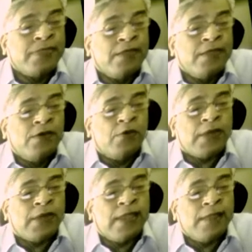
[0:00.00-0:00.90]
who can
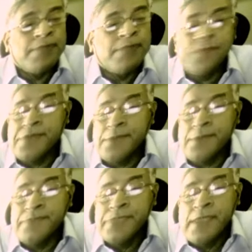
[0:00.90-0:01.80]
help them stop.
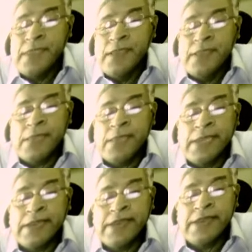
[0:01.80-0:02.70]
They might get
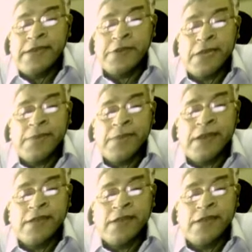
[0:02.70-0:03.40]
into treatment on their